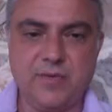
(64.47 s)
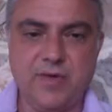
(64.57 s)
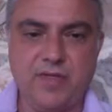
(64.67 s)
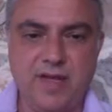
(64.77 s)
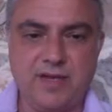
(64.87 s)

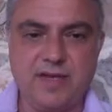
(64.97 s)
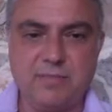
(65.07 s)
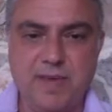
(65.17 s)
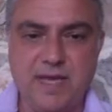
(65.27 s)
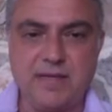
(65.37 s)
within
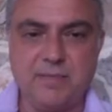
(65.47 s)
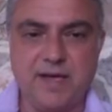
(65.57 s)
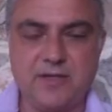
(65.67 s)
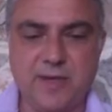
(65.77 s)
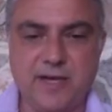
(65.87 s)
the big
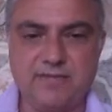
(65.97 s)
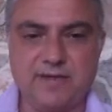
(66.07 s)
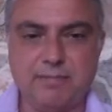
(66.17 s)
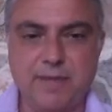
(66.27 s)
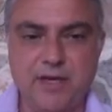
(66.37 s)
debate we have
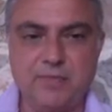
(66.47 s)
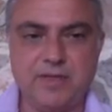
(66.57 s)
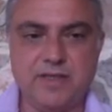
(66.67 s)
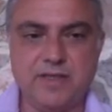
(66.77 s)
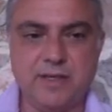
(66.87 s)
at the
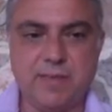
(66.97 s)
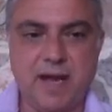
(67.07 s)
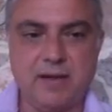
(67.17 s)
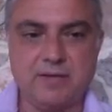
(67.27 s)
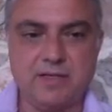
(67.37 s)
moment
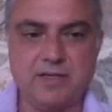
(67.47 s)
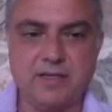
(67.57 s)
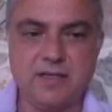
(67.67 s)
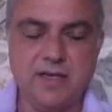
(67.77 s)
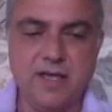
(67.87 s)
about
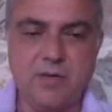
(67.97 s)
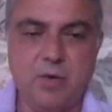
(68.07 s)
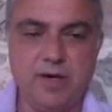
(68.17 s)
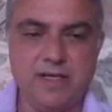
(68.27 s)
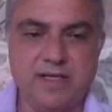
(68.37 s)

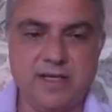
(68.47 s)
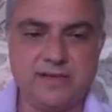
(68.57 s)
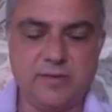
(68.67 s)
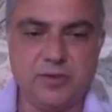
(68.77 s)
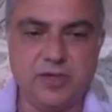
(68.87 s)
equality,
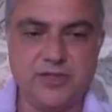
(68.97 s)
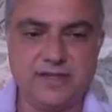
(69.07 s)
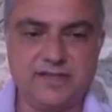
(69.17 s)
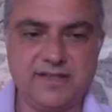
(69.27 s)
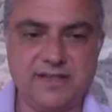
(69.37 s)
social
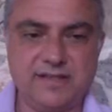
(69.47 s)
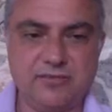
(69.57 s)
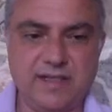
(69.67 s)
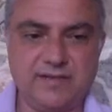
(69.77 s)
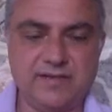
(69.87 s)
justice,
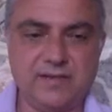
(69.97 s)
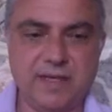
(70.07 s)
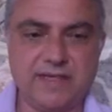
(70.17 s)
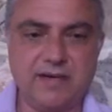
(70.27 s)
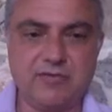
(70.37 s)

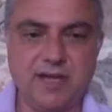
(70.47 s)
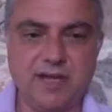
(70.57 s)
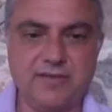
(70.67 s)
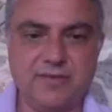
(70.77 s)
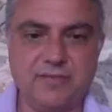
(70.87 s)
racism,
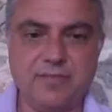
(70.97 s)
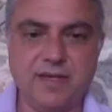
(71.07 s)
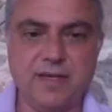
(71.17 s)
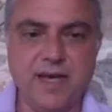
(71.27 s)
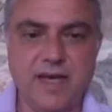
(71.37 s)
anti-racism,
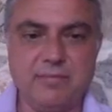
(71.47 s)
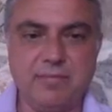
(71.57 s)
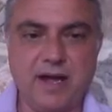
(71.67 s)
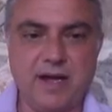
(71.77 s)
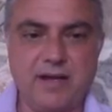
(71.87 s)

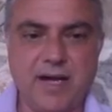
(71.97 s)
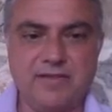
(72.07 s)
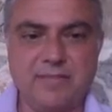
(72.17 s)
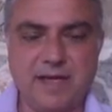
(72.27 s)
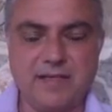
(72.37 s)
and Black
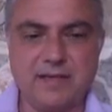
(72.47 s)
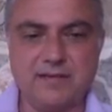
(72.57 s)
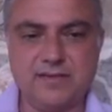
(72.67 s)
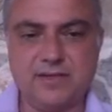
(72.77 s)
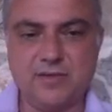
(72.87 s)
life
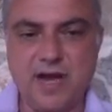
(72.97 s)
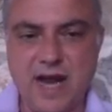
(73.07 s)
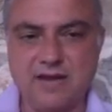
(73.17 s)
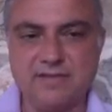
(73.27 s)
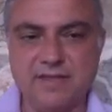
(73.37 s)
Matters, to
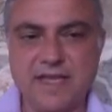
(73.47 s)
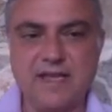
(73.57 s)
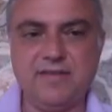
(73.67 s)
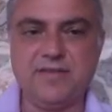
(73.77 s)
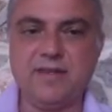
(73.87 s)
have
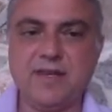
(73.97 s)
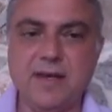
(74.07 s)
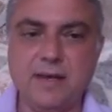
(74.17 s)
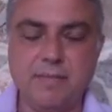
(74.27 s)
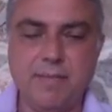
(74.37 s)
these
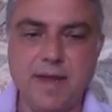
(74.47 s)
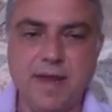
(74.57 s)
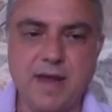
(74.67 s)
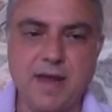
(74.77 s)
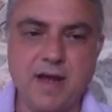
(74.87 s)

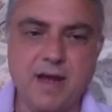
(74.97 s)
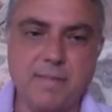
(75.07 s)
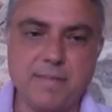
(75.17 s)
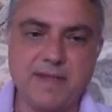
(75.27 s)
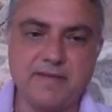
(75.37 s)
being um,
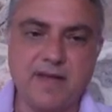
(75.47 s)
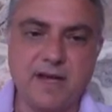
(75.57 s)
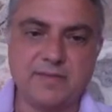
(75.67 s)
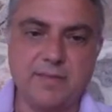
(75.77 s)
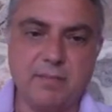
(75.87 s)
discussed
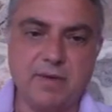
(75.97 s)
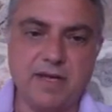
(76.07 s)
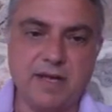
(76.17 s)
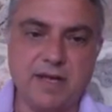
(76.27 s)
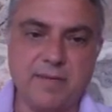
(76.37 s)

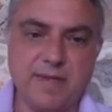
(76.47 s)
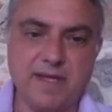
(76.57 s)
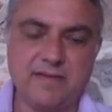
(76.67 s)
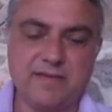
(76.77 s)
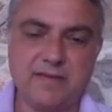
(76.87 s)
publicly,
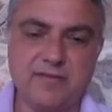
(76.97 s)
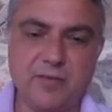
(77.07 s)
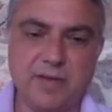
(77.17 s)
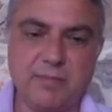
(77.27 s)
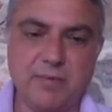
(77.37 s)
it's extremely
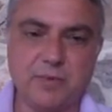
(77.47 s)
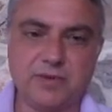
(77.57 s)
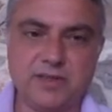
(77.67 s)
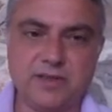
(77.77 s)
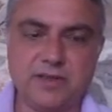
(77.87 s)

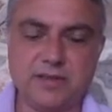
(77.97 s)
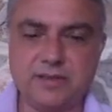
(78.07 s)
important.